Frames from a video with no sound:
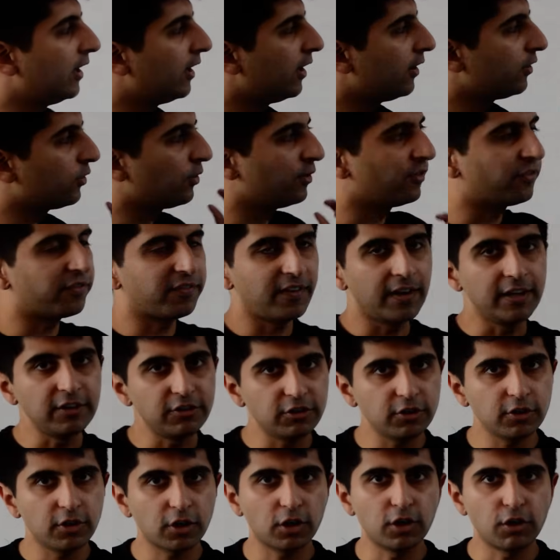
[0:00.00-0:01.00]
So
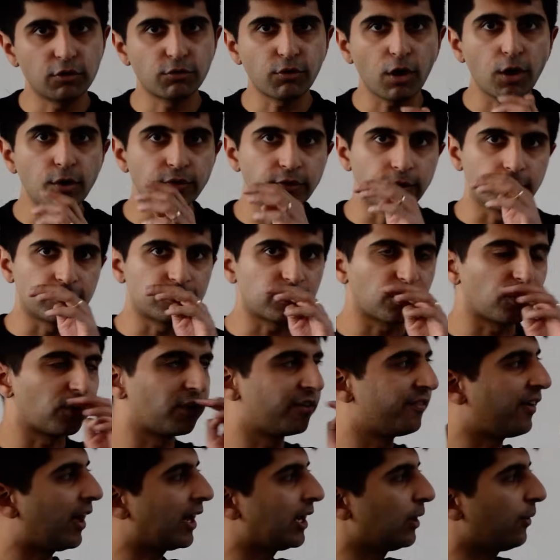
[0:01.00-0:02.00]
inflation can erode the store of
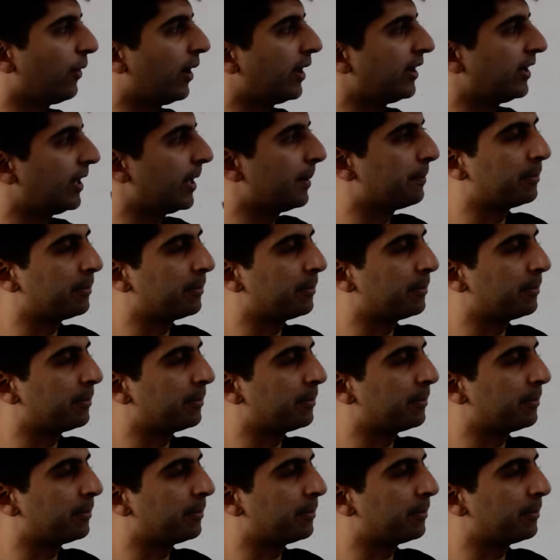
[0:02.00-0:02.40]
value idea.